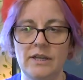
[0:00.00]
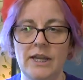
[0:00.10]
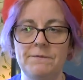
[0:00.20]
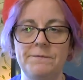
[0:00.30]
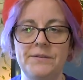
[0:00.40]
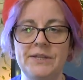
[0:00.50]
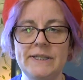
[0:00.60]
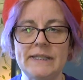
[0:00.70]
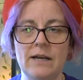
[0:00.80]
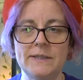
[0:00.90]
If
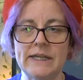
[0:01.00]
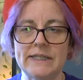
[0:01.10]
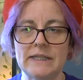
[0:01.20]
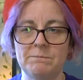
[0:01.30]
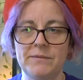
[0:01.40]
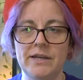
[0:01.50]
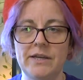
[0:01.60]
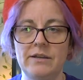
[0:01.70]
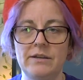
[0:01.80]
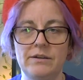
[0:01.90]
this sounds like
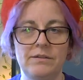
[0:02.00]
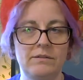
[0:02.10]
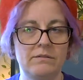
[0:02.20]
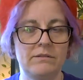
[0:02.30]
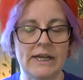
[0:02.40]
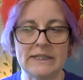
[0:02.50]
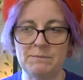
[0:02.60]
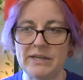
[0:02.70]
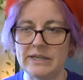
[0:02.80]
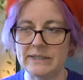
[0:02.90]
something that's
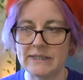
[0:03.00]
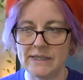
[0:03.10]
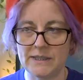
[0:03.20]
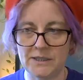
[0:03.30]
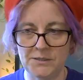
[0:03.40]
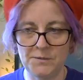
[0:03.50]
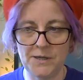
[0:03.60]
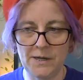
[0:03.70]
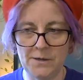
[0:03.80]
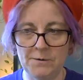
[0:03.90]
making sense to
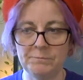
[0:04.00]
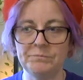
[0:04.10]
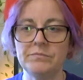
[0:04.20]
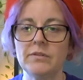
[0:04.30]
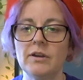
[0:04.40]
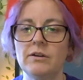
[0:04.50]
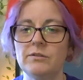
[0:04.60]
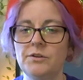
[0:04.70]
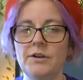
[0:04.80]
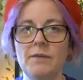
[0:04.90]
you,
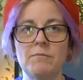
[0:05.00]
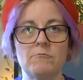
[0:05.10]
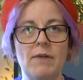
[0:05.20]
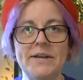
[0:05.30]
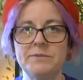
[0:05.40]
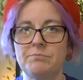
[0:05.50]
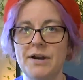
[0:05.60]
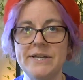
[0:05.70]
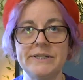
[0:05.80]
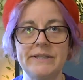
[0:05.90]
look up
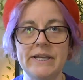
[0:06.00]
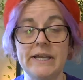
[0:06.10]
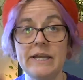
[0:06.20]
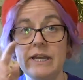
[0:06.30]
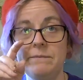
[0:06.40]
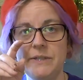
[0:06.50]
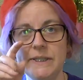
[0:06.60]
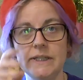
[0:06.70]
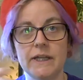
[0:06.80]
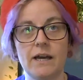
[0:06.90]
right-brained thinking, even
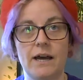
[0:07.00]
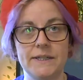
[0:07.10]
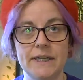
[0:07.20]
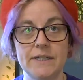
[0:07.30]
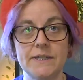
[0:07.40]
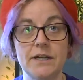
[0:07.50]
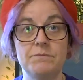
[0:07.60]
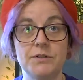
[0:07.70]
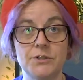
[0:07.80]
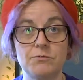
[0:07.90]
just in the context
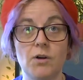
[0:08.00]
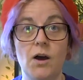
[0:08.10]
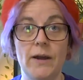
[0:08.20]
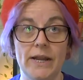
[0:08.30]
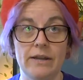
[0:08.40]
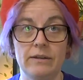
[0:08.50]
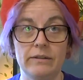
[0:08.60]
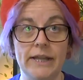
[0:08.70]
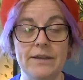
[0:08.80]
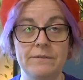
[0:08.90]
of drawing,
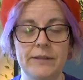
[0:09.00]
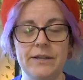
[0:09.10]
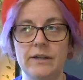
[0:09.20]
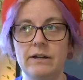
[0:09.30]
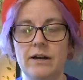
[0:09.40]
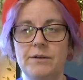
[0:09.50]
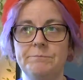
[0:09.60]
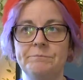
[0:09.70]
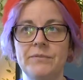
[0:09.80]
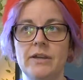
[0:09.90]
like like
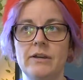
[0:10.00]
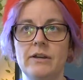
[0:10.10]
um,